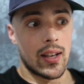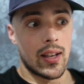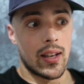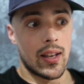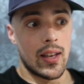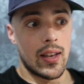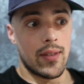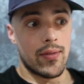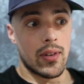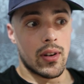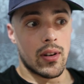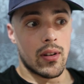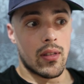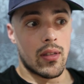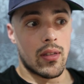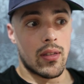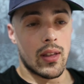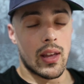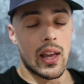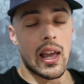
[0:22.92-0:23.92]
even
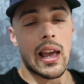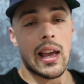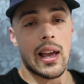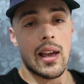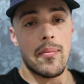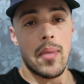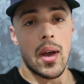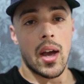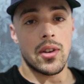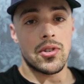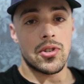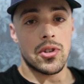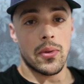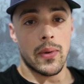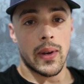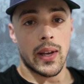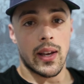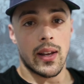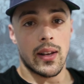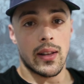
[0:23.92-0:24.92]
thinking about
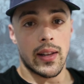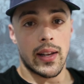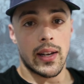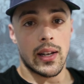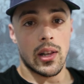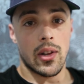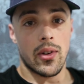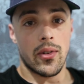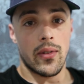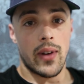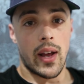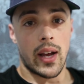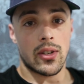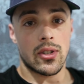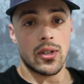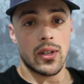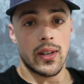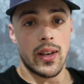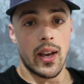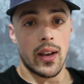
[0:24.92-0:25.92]
doing it, let alone
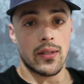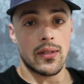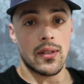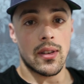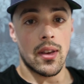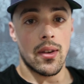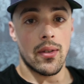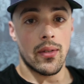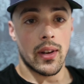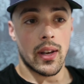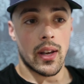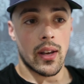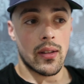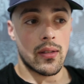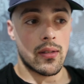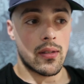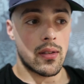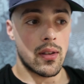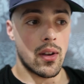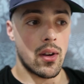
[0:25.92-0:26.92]
actually executing it.
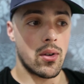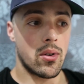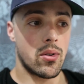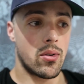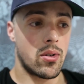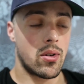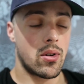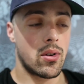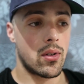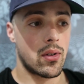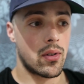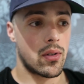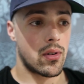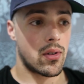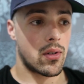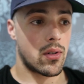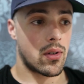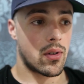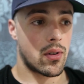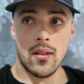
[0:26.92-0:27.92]
So
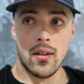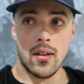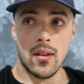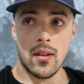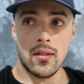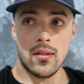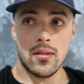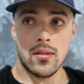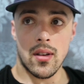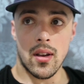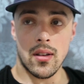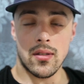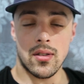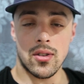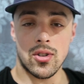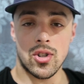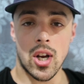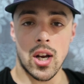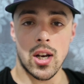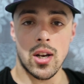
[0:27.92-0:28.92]
it's a
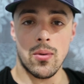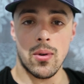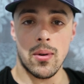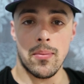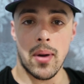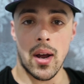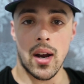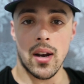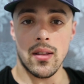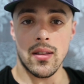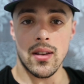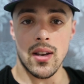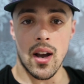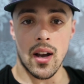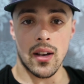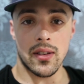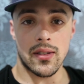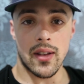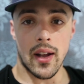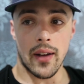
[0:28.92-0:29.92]
genuine pain in the
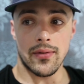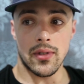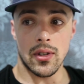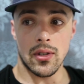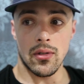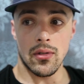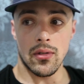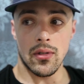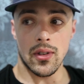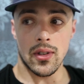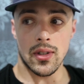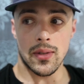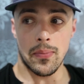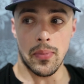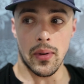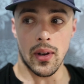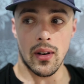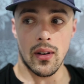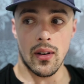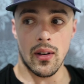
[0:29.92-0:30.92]
ass to have to do this,
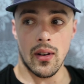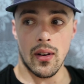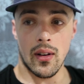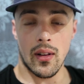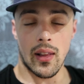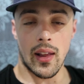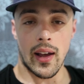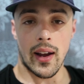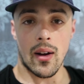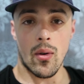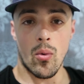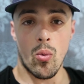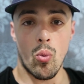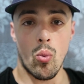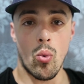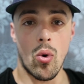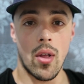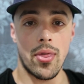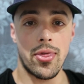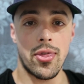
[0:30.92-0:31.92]
but like,
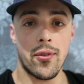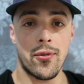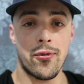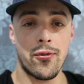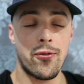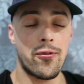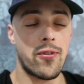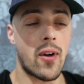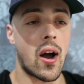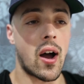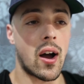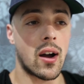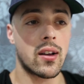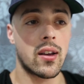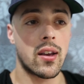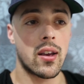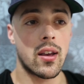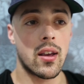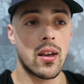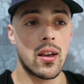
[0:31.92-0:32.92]
what the fuck
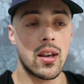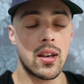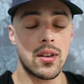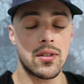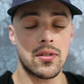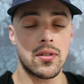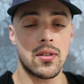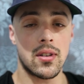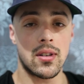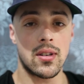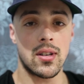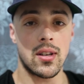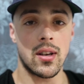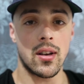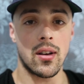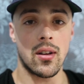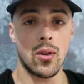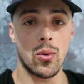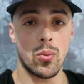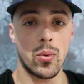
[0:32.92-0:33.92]
is the
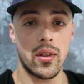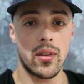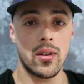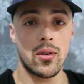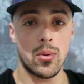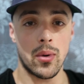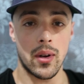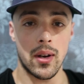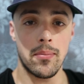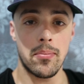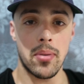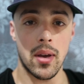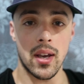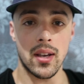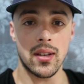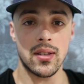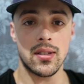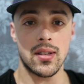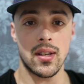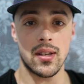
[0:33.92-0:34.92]
deal with Twin
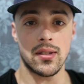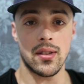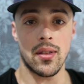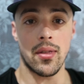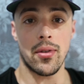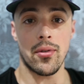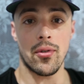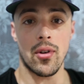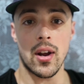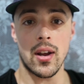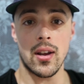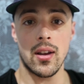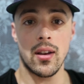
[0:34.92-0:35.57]
Peaks Season 3?